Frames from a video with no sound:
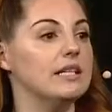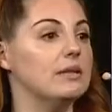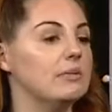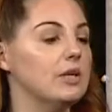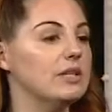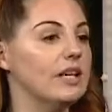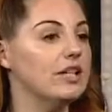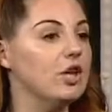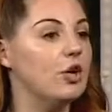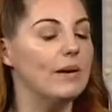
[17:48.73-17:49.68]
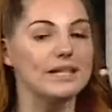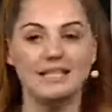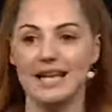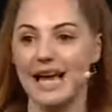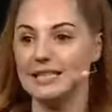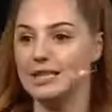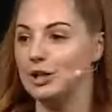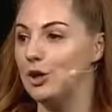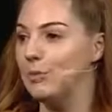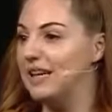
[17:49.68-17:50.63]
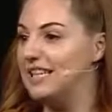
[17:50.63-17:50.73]
is that because I know my stats, I
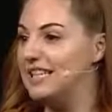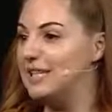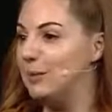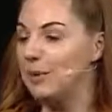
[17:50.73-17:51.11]
know my lead-up,